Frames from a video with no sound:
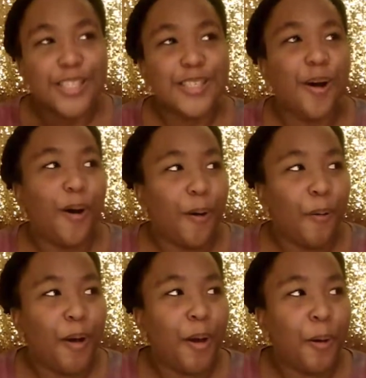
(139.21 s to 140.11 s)

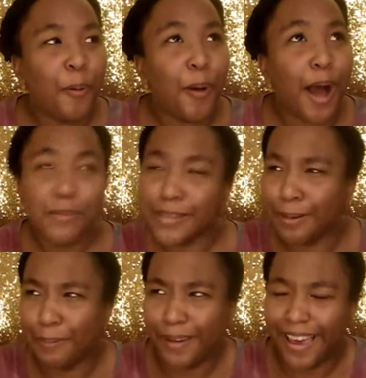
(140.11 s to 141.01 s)
So I was
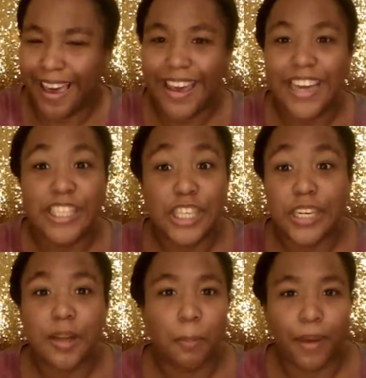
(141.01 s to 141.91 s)
like, okay. And she
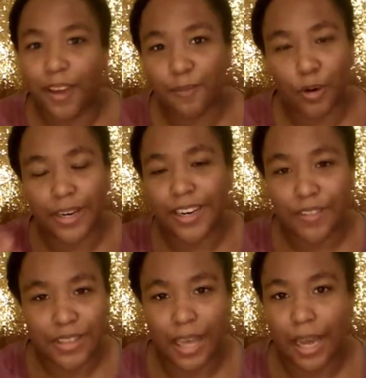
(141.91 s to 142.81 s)
ended up paying for it and
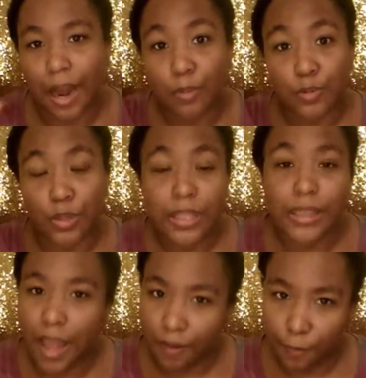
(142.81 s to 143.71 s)
everything. And I was really
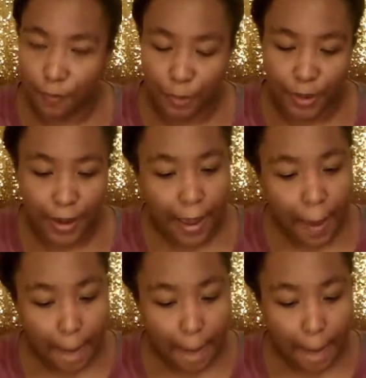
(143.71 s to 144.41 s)
thankful for it.